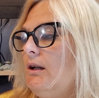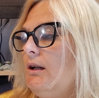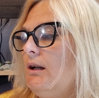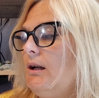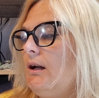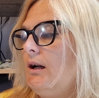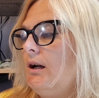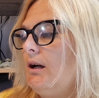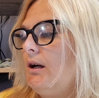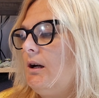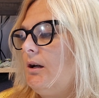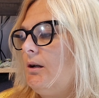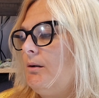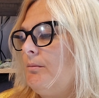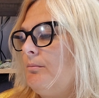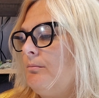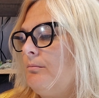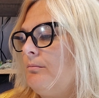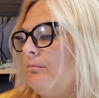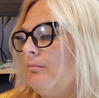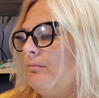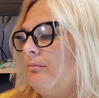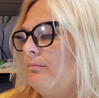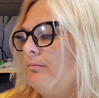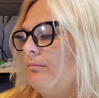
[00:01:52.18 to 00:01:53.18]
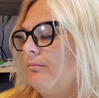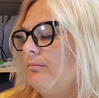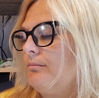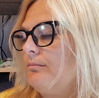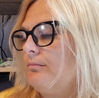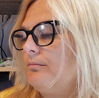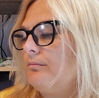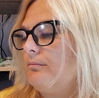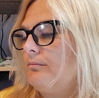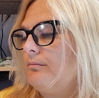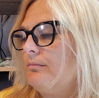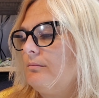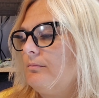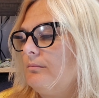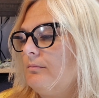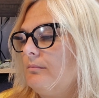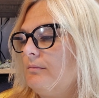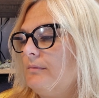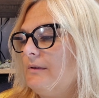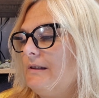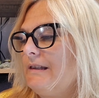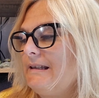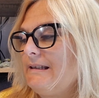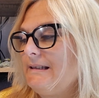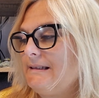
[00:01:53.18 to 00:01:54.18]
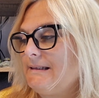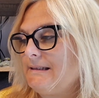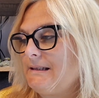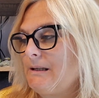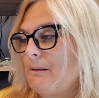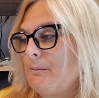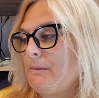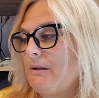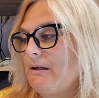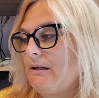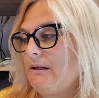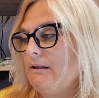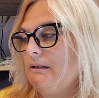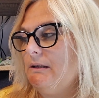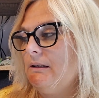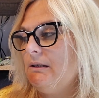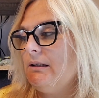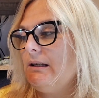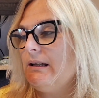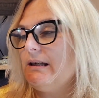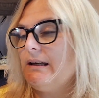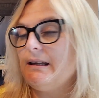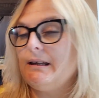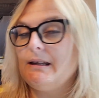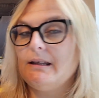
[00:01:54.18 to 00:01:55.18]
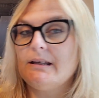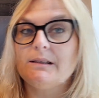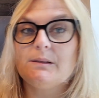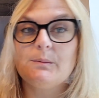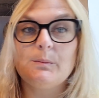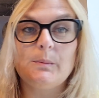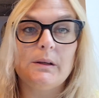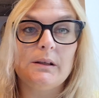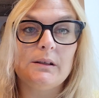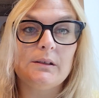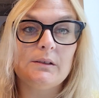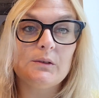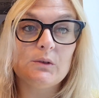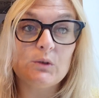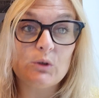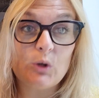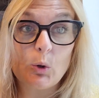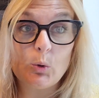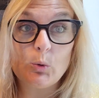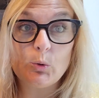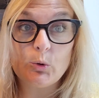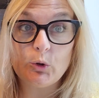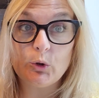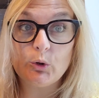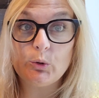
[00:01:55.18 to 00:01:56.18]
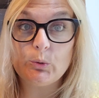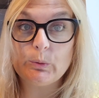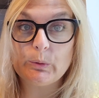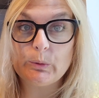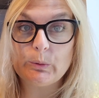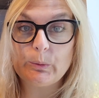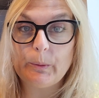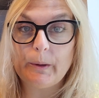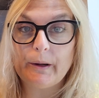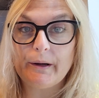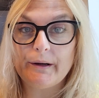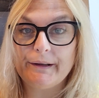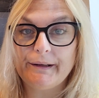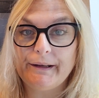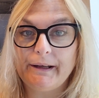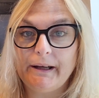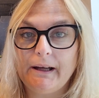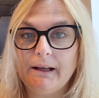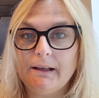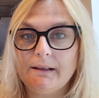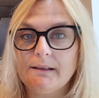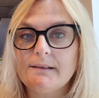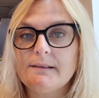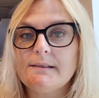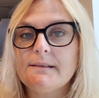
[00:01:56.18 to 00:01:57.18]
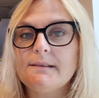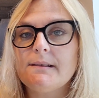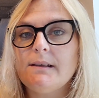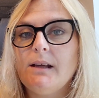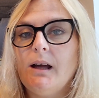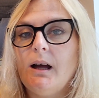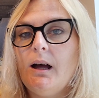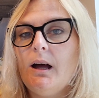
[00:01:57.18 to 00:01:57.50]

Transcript: Um, this summer, he has been so good with wearing hats.